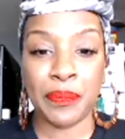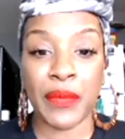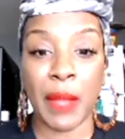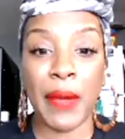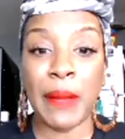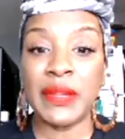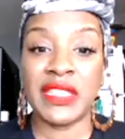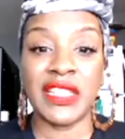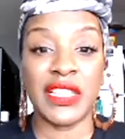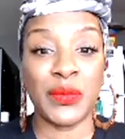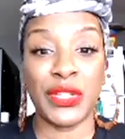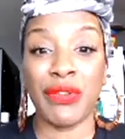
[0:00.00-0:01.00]

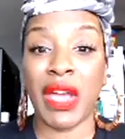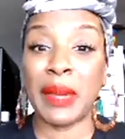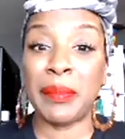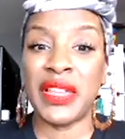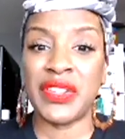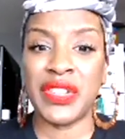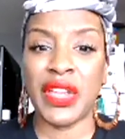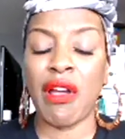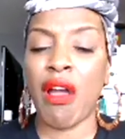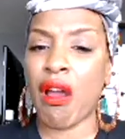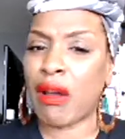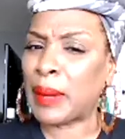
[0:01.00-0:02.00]
publicists would try to pitch their
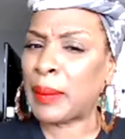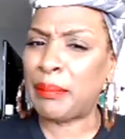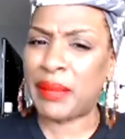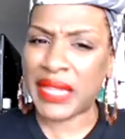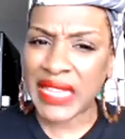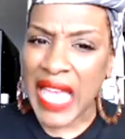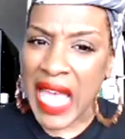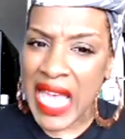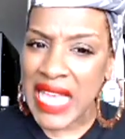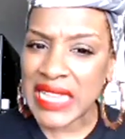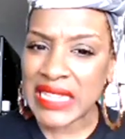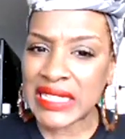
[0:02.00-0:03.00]
R&B
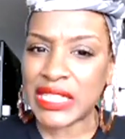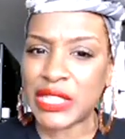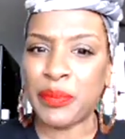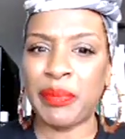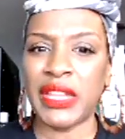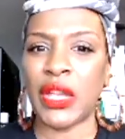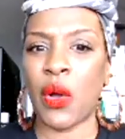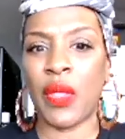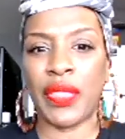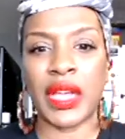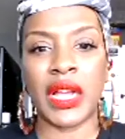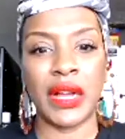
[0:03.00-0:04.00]
acts to be on
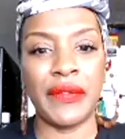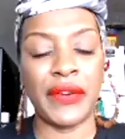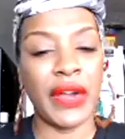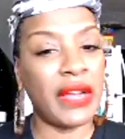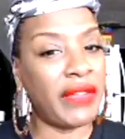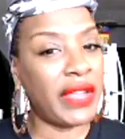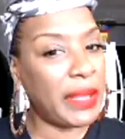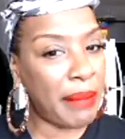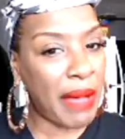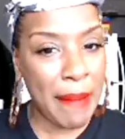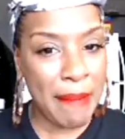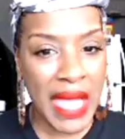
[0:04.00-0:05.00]
the cover of a hip
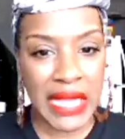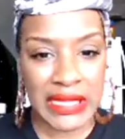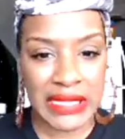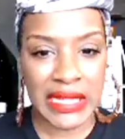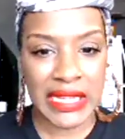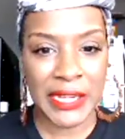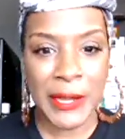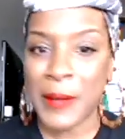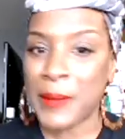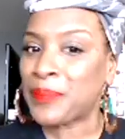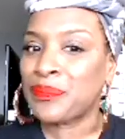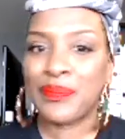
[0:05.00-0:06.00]
hop magazine.
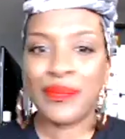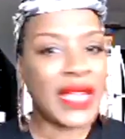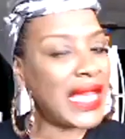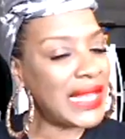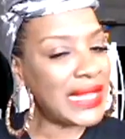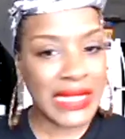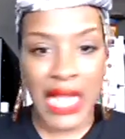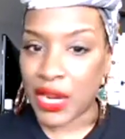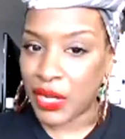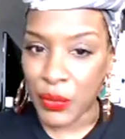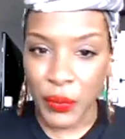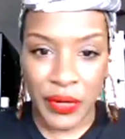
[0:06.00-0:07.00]
It's not
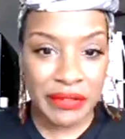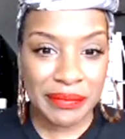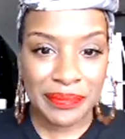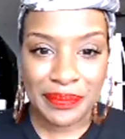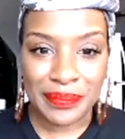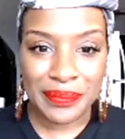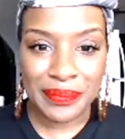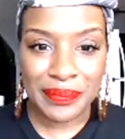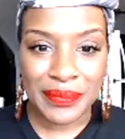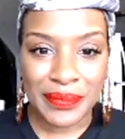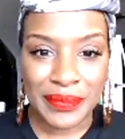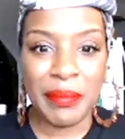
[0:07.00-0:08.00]
going to work,
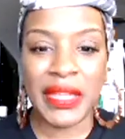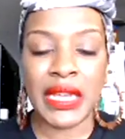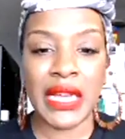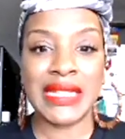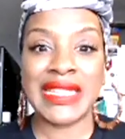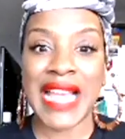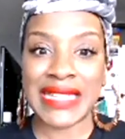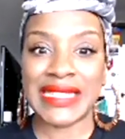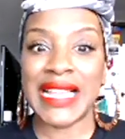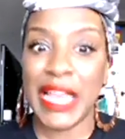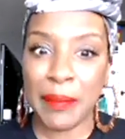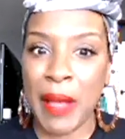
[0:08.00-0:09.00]
because that's a
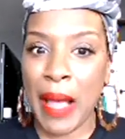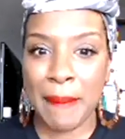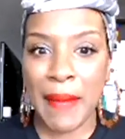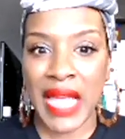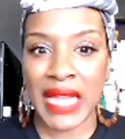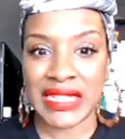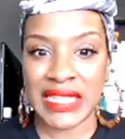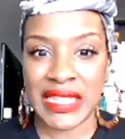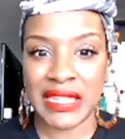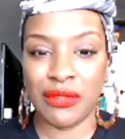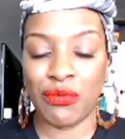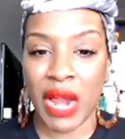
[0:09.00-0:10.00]
hip hop
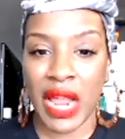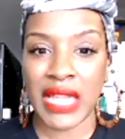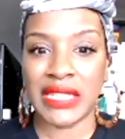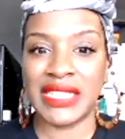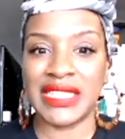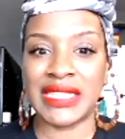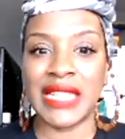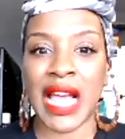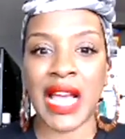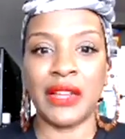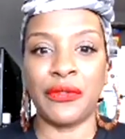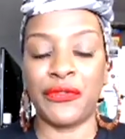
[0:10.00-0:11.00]
magazine, right? It's
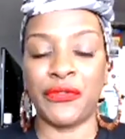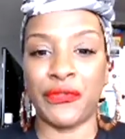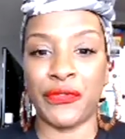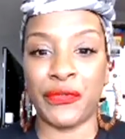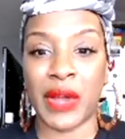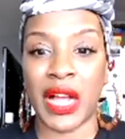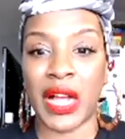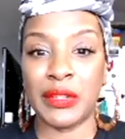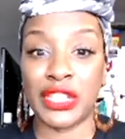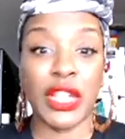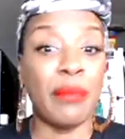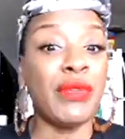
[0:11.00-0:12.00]
not
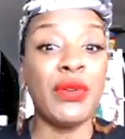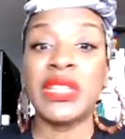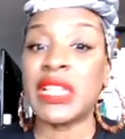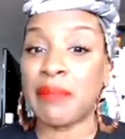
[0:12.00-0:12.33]
just a music